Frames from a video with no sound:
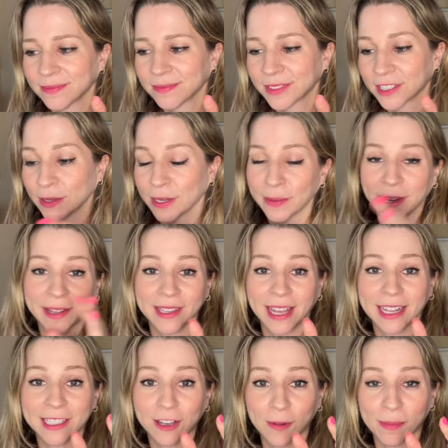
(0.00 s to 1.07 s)
So anyway,
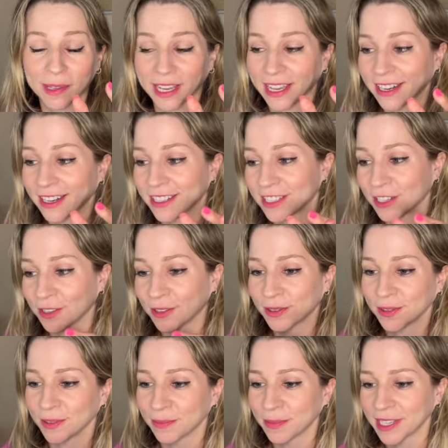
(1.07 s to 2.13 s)
that's complicated.
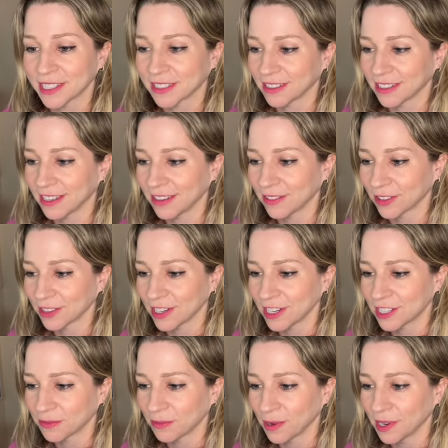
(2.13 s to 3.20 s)
So basically for
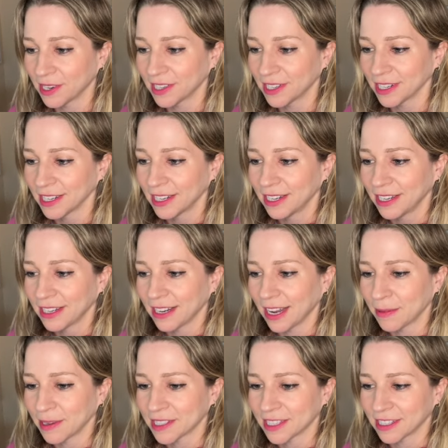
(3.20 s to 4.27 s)
each one, I
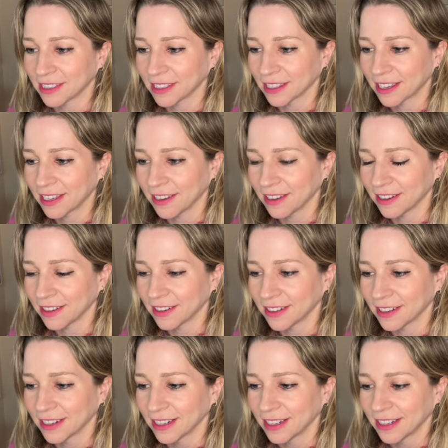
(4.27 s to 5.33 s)
basically click
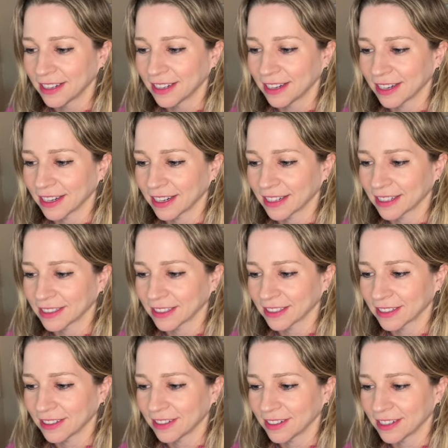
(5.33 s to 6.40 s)
here, I kind of
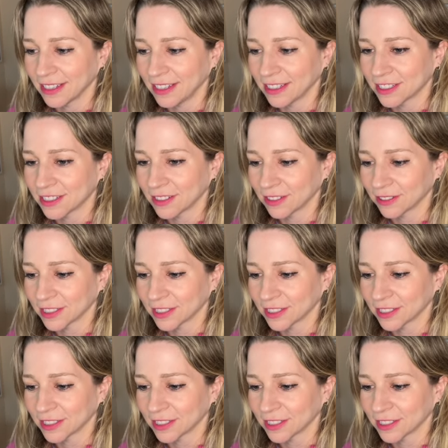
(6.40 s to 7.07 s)
click on each little